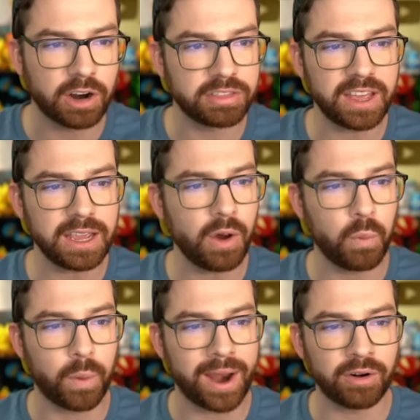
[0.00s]
Are they
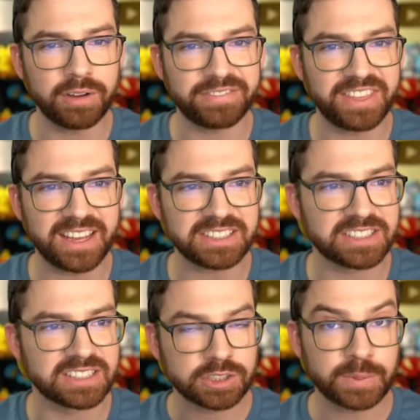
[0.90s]
aware of
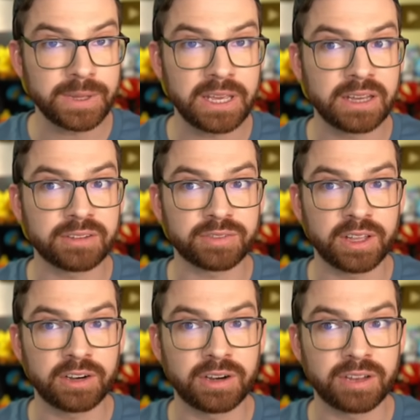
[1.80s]
this? Speaking of
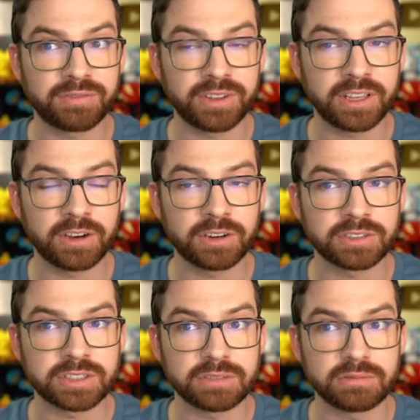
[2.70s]
internet
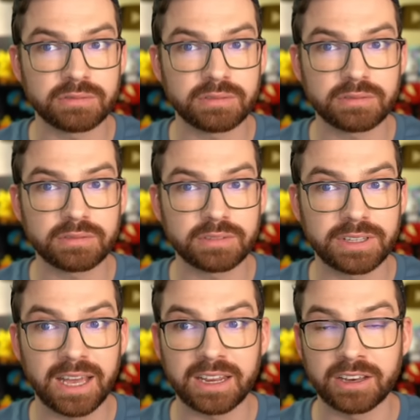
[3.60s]
figures
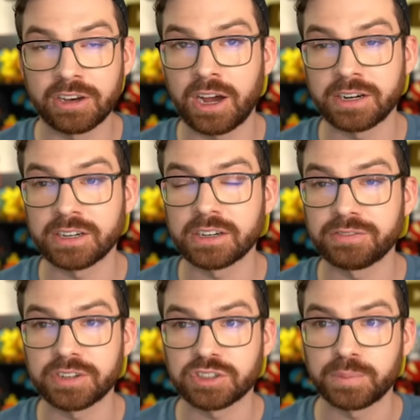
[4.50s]
getting a nod in an
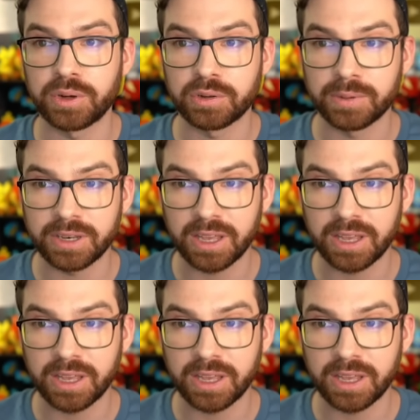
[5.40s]
official Pokemon